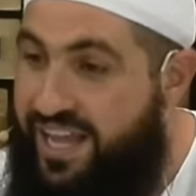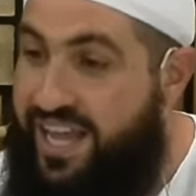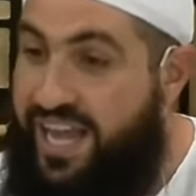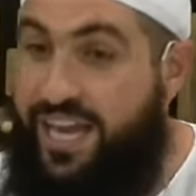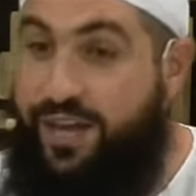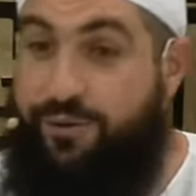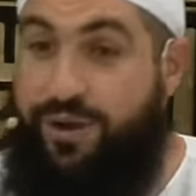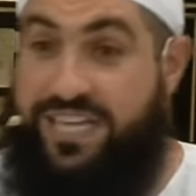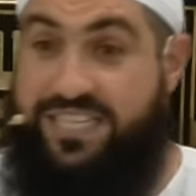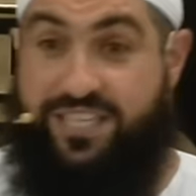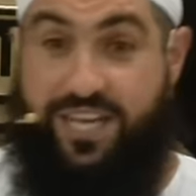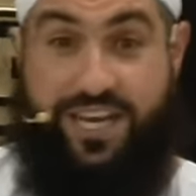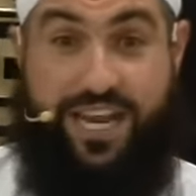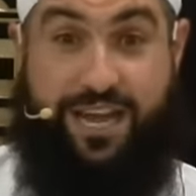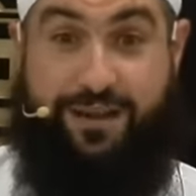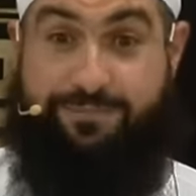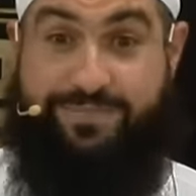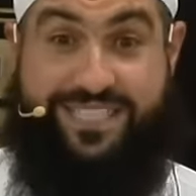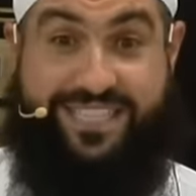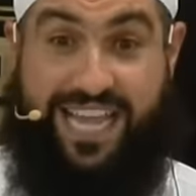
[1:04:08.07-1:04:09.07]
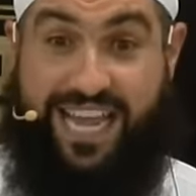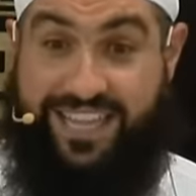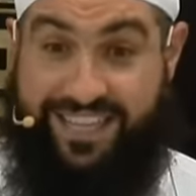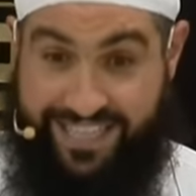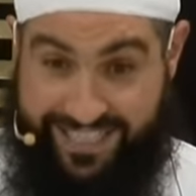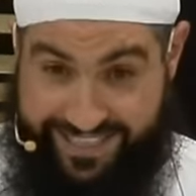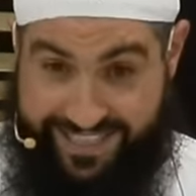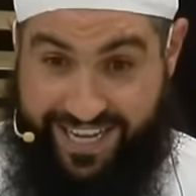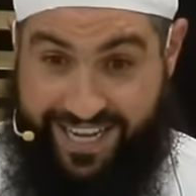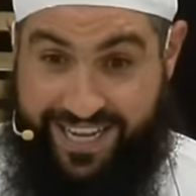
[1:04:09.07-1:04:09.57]
Anyway, so now I'm
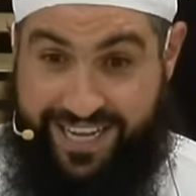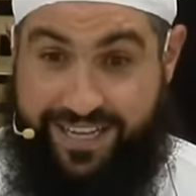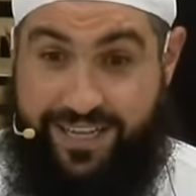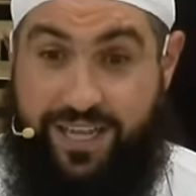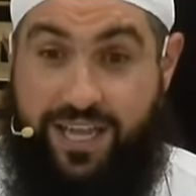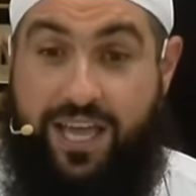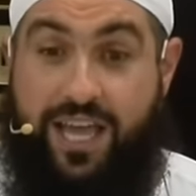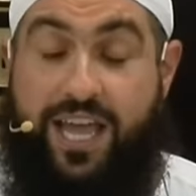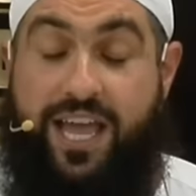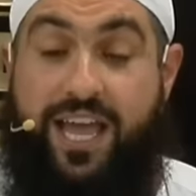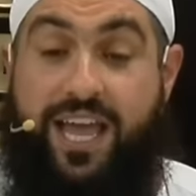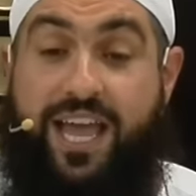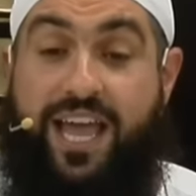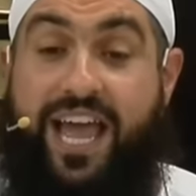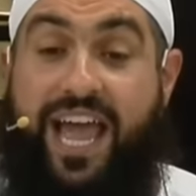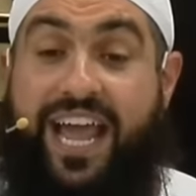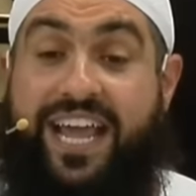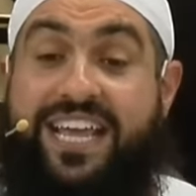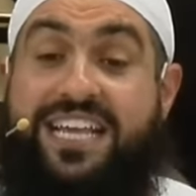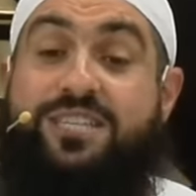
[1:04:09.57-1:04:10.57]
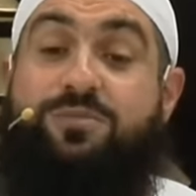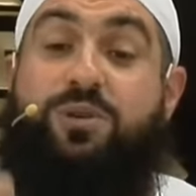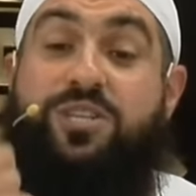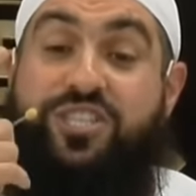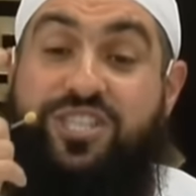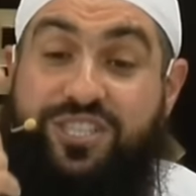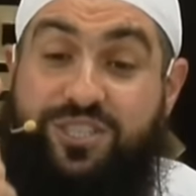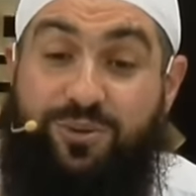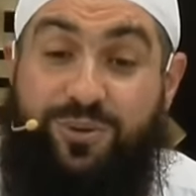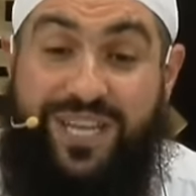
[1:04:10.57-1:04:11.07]
standing there and guess what
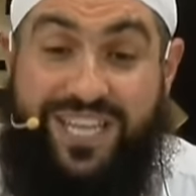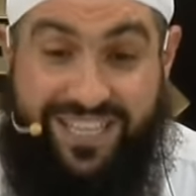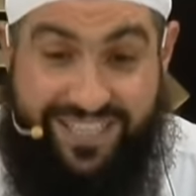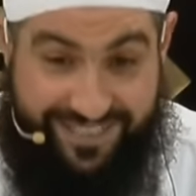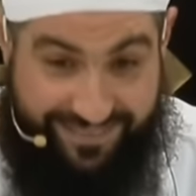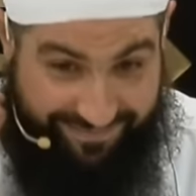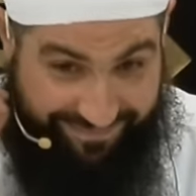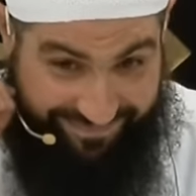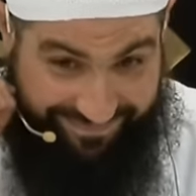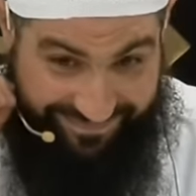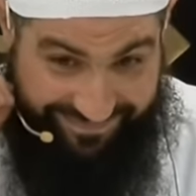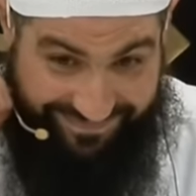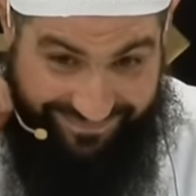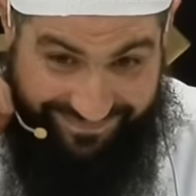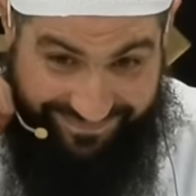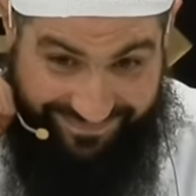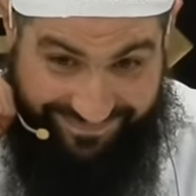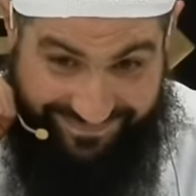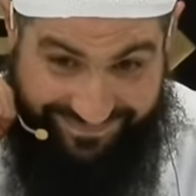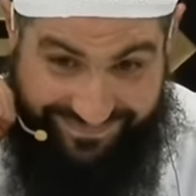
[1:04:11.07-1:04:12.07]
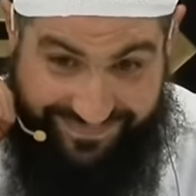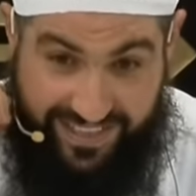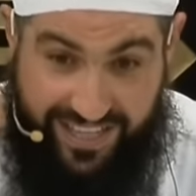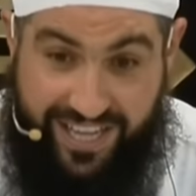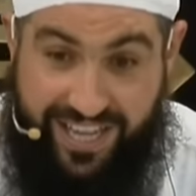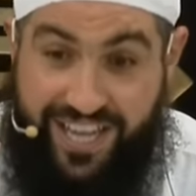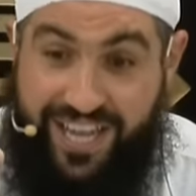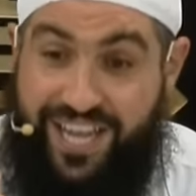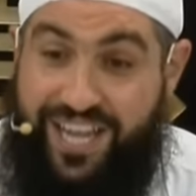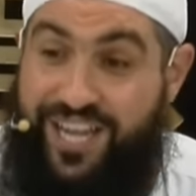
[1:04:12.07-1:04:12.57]
she's doing?
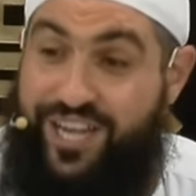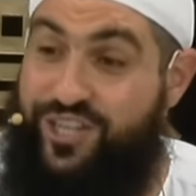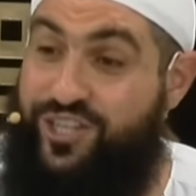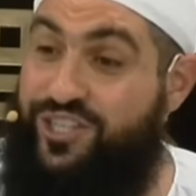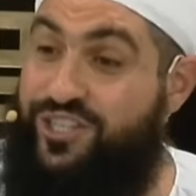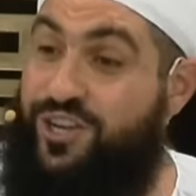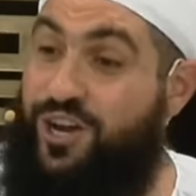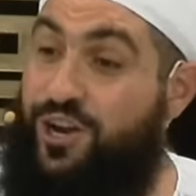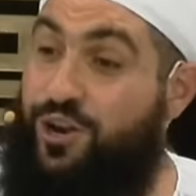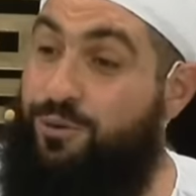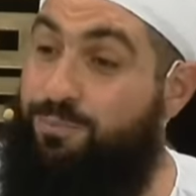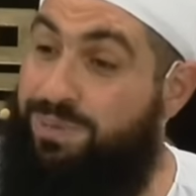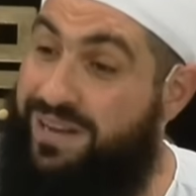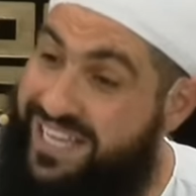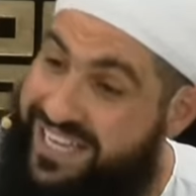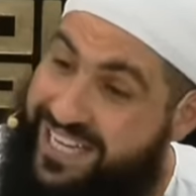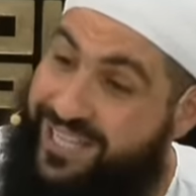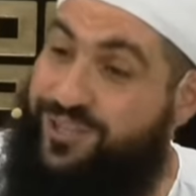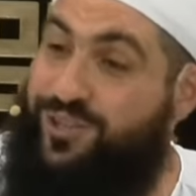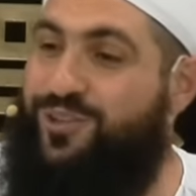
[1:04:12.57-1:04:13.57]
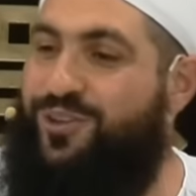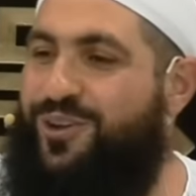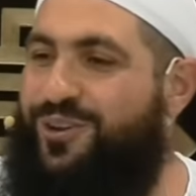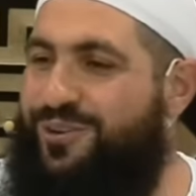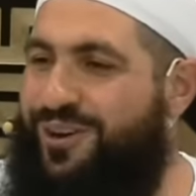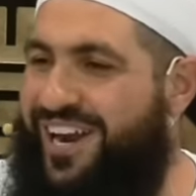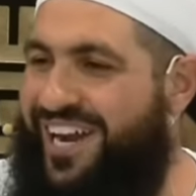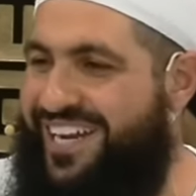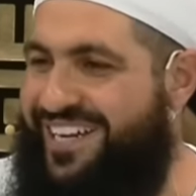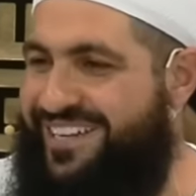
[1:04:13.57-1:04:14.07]
She's got her blinker to turn right.